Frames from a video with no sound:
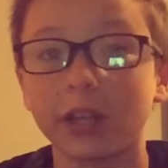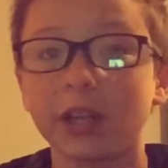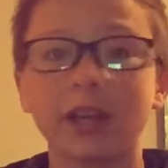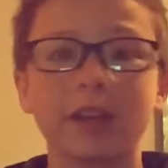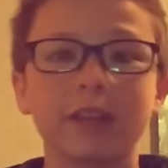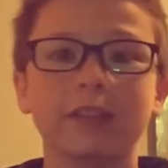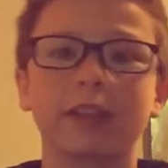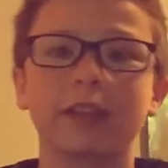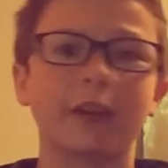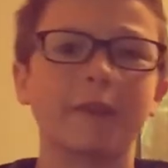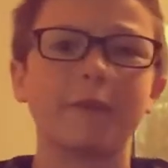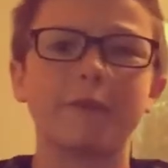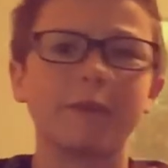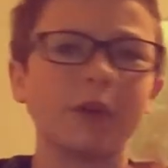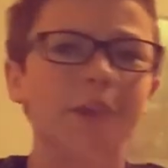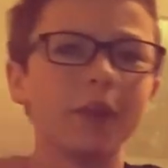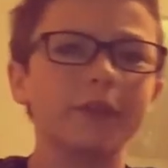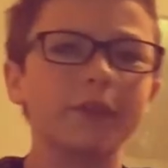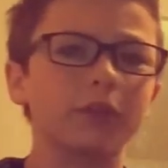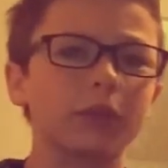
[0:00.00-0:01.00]
It has like a
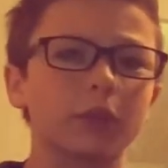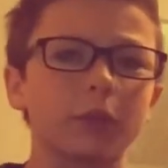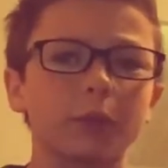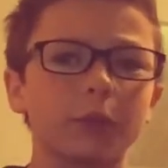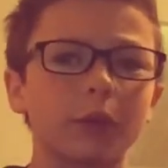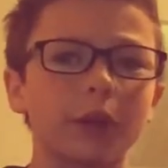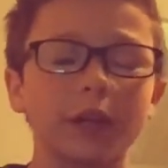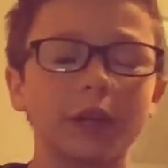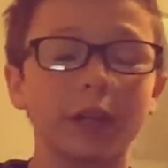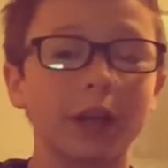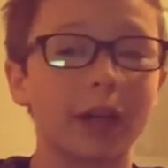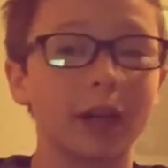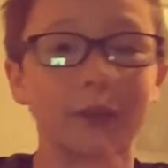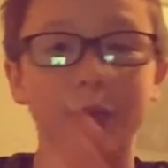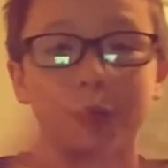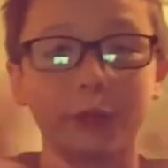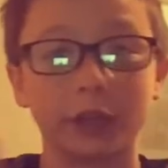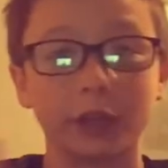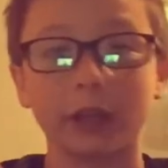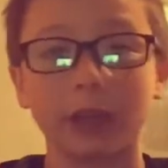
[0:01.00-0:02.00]
five star rating,
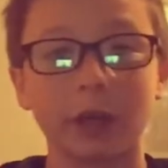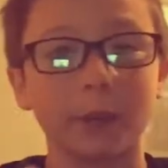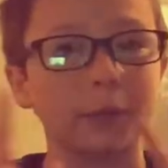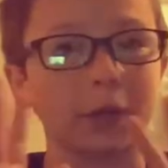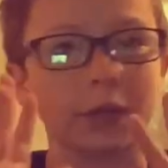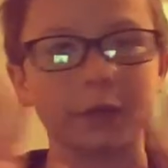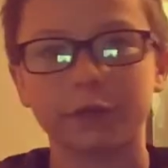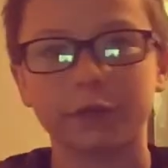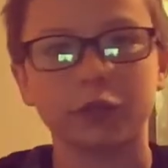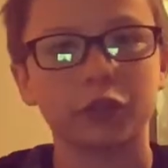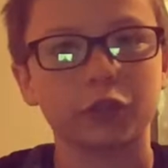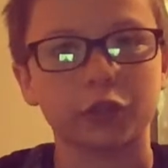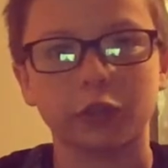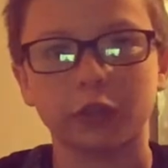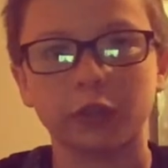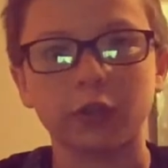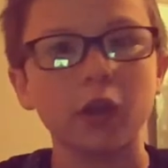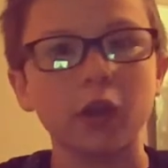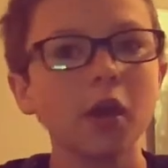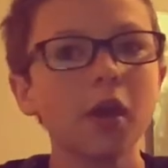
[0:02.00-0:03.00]
I think. I'm not for
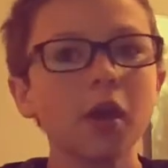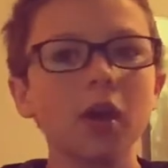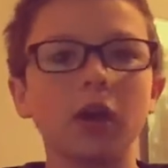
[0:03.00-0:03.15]
sure.